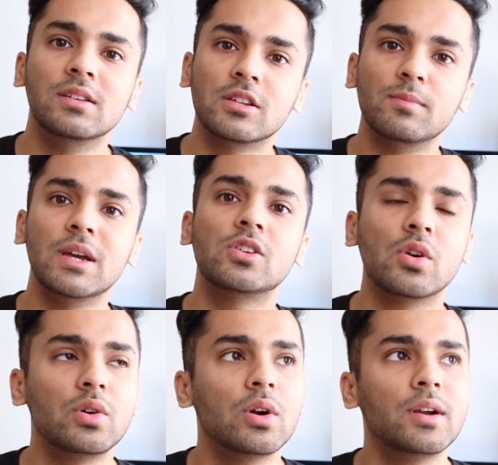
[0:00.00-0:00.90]
Just make
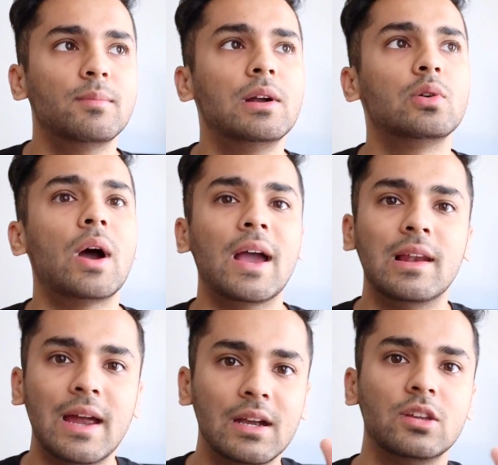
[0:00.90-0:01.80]
sure you are able to
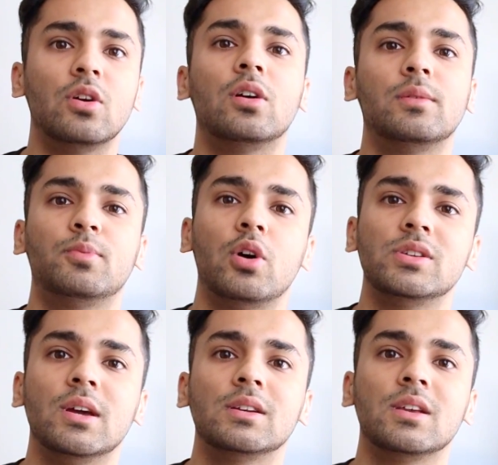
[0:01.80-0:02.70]
highlight your
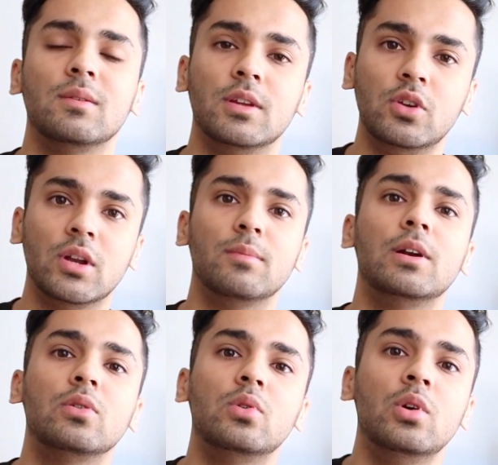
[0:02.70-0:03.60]
projects and you're able
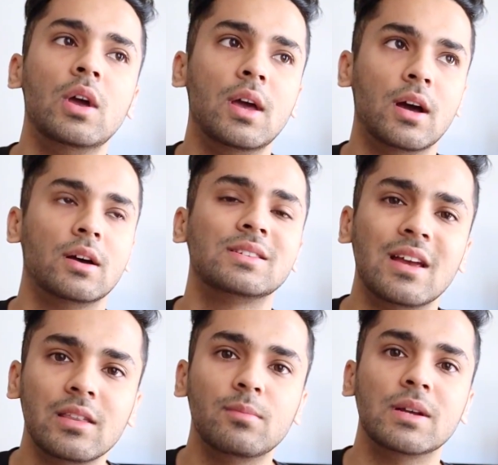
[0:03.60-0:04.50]
to uh,
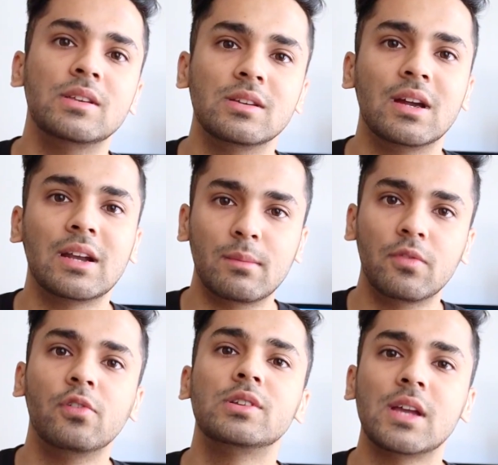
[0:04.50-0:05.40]
send the message, right? I'm
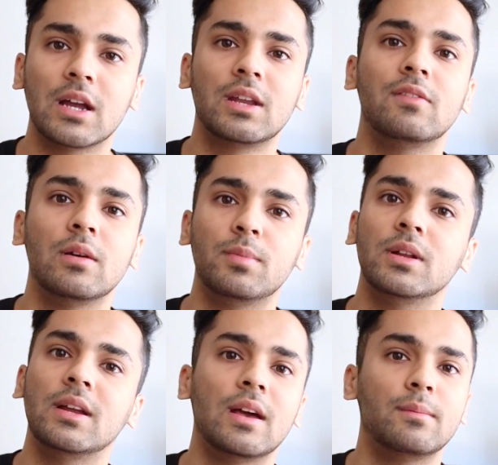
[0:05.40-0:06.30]
a full stack developer
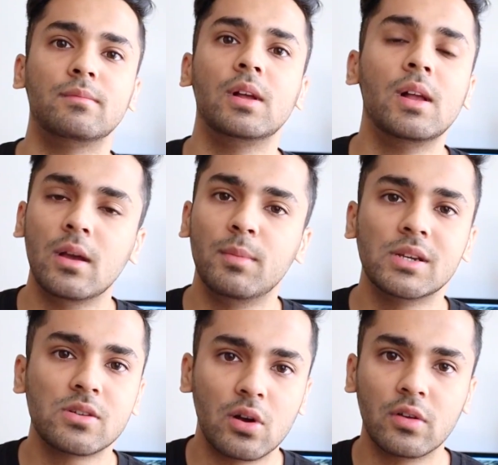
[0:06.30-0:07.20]
and I'm
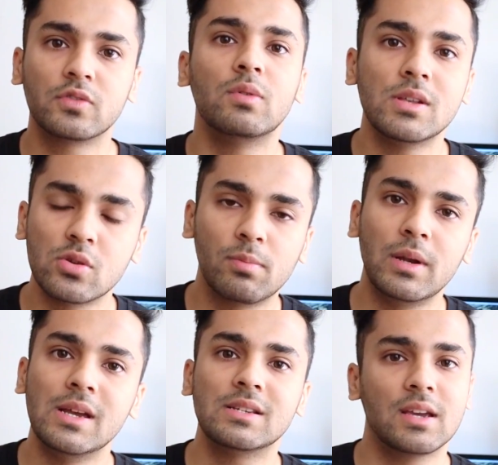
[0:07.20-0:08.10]
based out of so and so
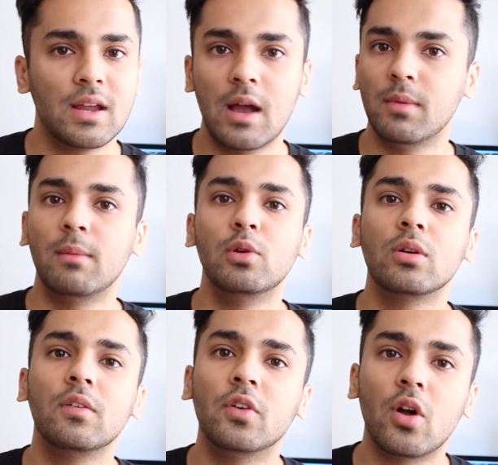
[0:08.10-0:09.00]
place and I'm, I'm
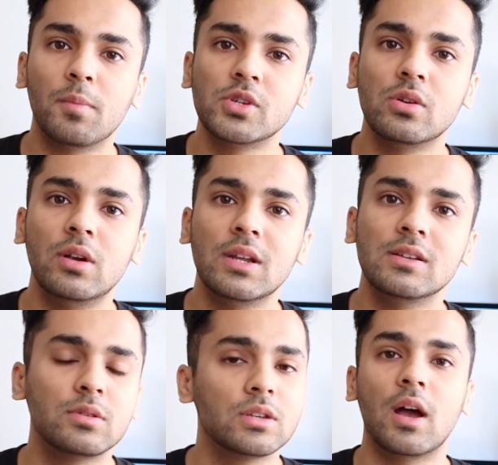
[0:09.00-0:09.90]
looking for
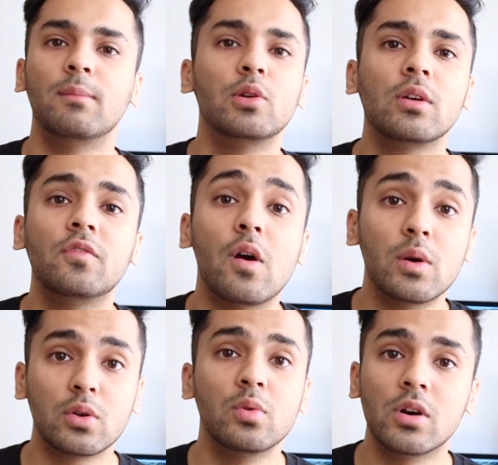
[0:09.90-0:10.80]
opportunities. I'm looking
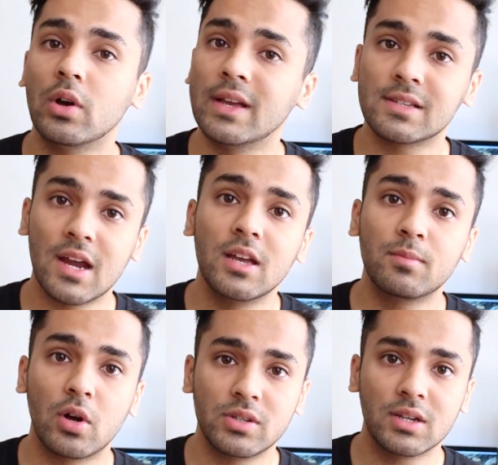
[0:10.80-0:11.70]
forward to work on exciting
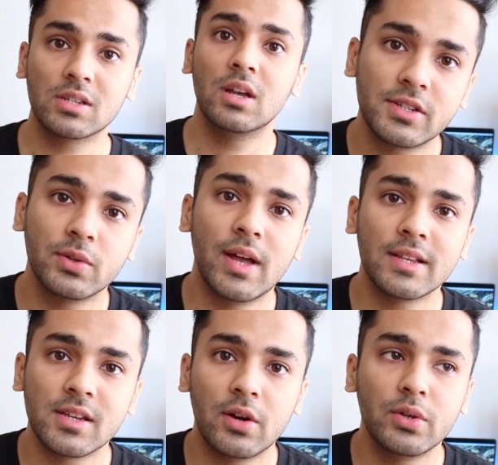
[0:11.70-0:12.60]
projects. And so
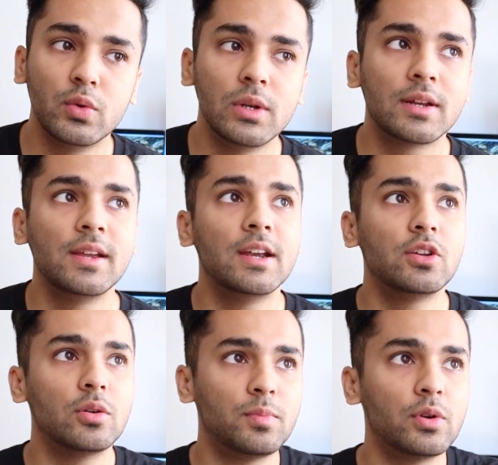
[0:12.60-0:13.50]
that's how how you will create
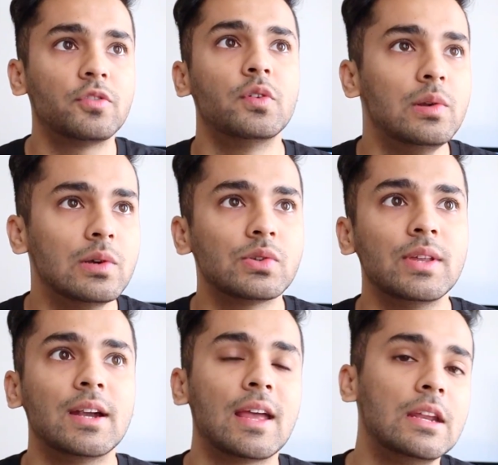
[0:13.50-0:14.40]
your portfolio so
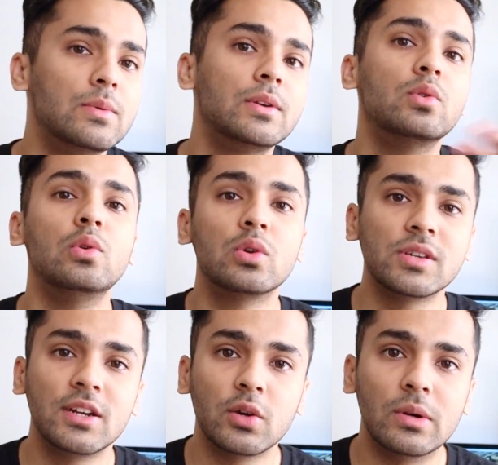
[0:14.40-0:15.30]
that anyone who looks
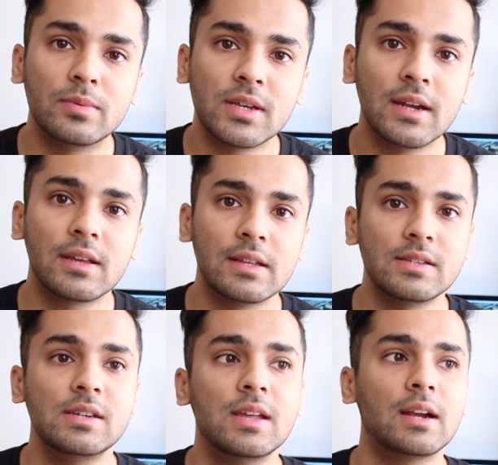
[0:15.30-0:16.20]
at your website can
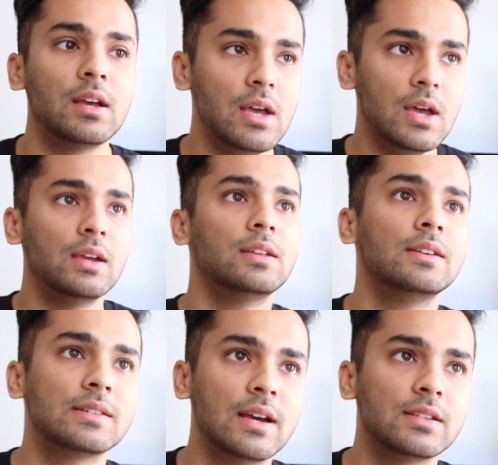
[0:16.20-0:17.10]
see that, yeah,
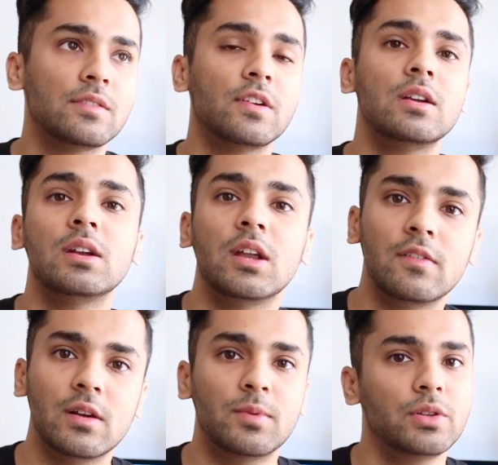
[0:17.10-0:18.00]
this guy is a front end
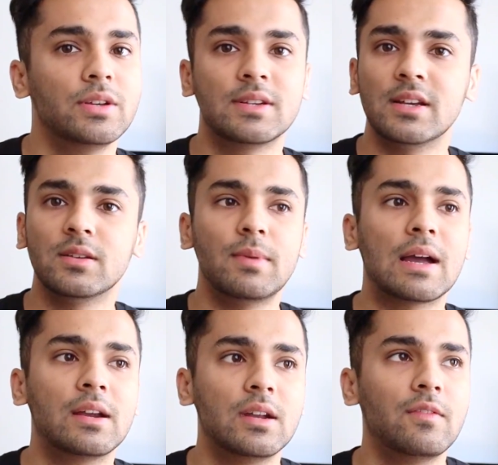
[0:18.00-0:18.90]
developer, this guy is a
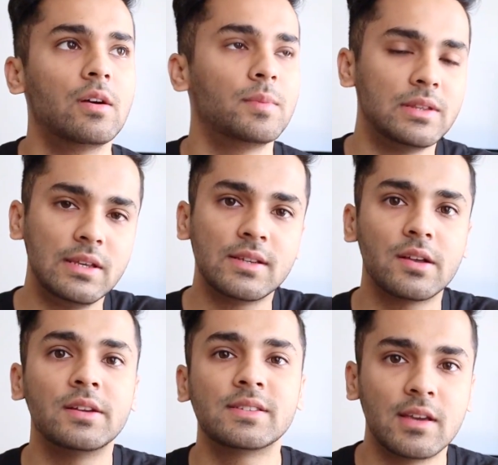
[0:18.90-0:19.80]
back end developer, these are
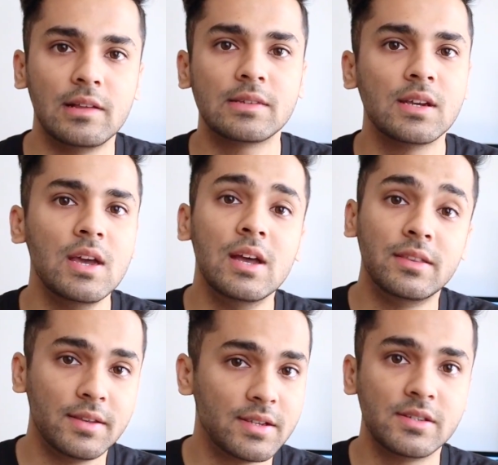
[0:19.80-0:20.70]
his skills,
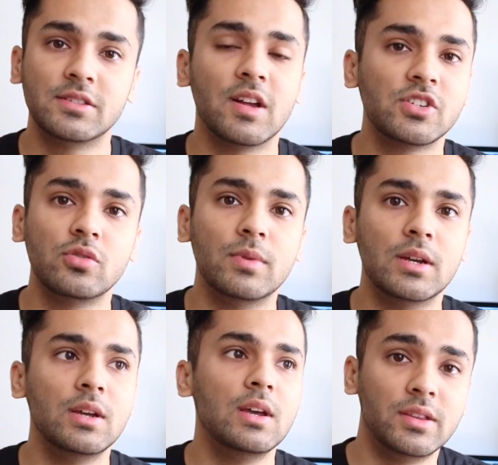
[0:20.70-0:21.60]
this is his resume,
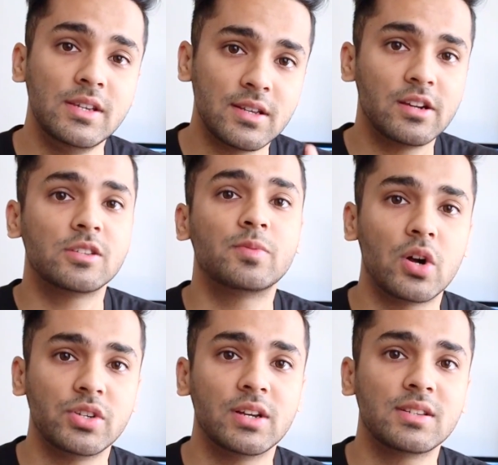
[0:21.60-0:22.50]
these are his
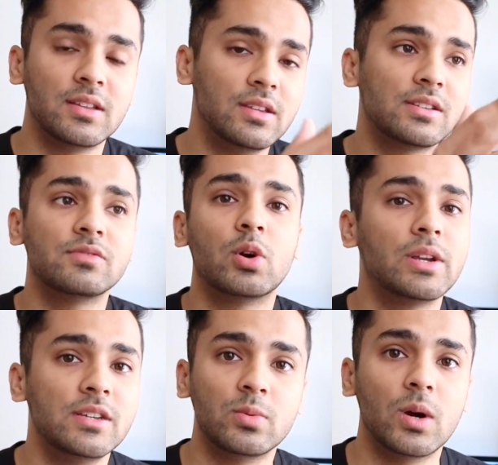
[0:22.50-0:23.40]
projects, and this is what
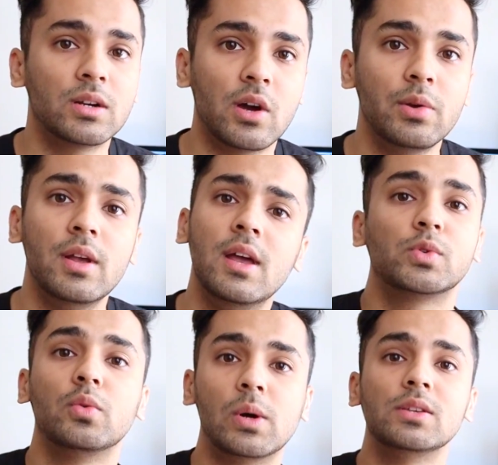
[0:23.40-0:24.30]
he's worked on.
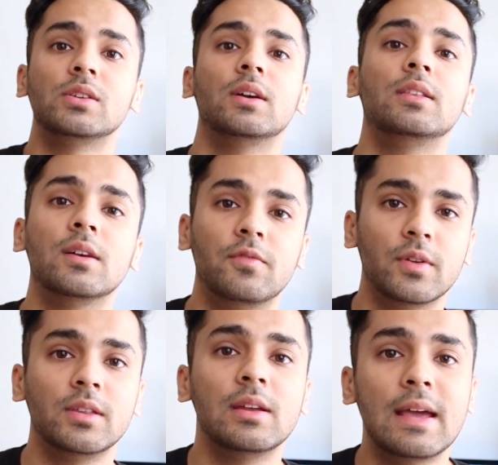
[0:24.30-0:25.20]
So, once in the,
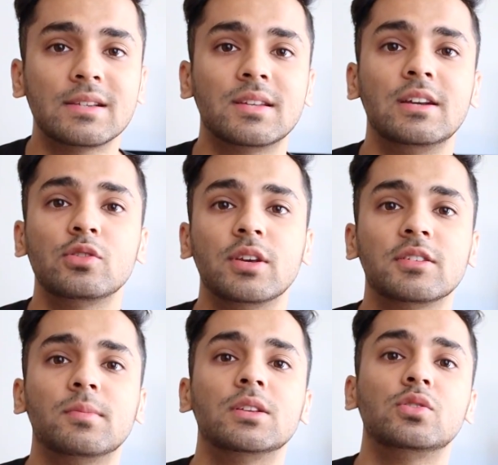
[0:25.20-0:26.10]
in the next three to
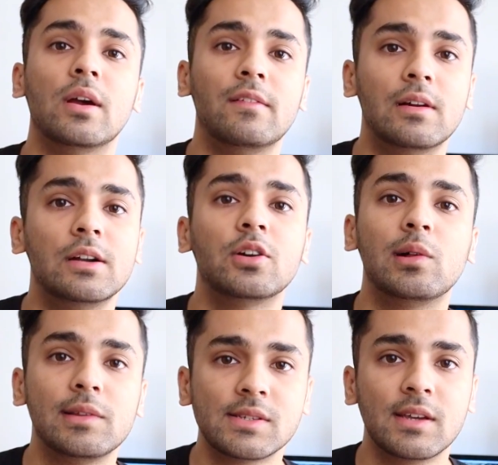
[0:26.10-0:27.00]
six months, you have learned
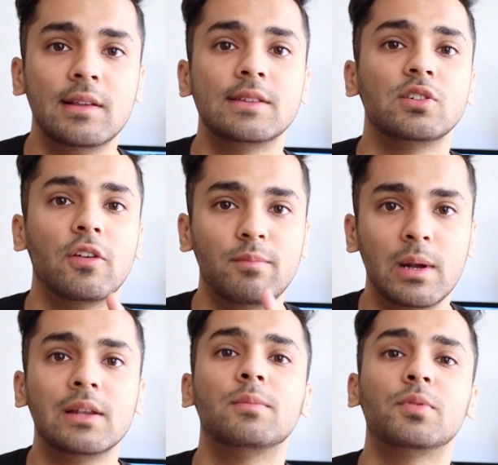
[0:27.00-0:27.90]
all the skills, you have
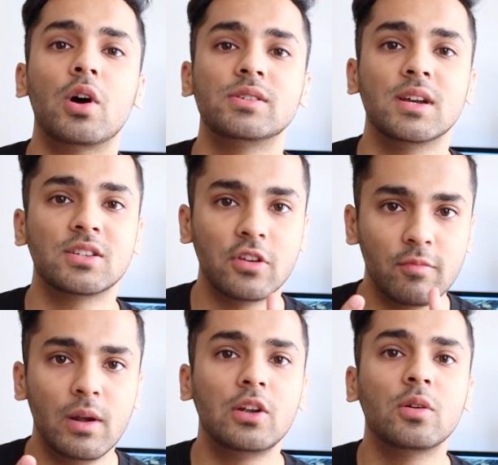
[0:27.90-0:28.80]
built the projects, you
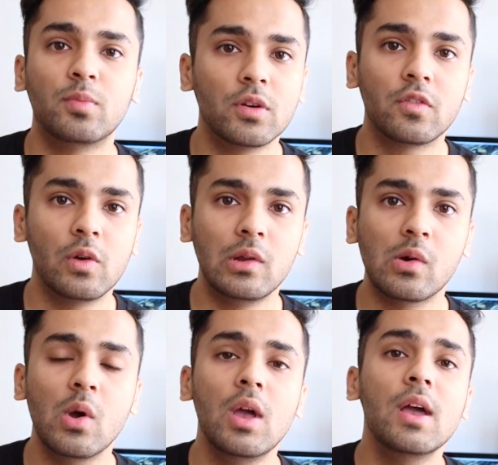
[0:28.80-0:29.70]
have built your portfolio,
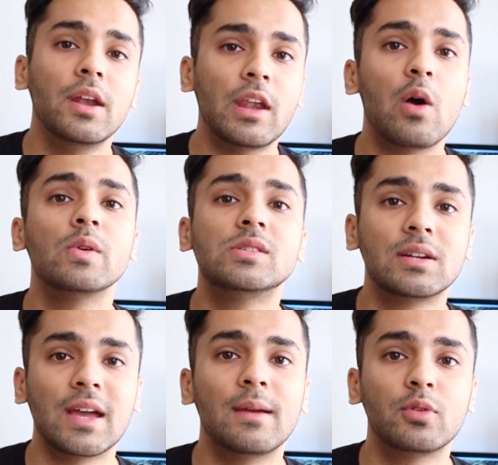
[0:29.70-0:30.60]
now is the
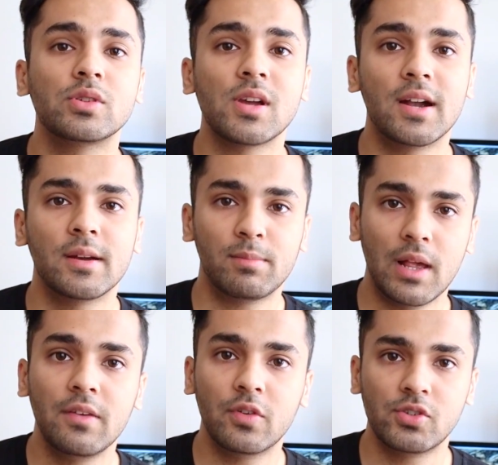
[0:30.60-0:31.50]
time to start
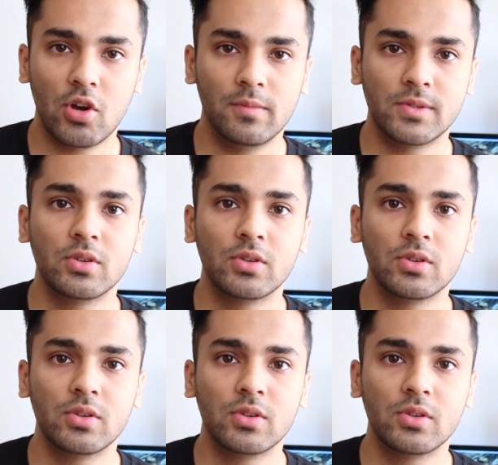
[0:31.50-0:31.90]
applying for jobs.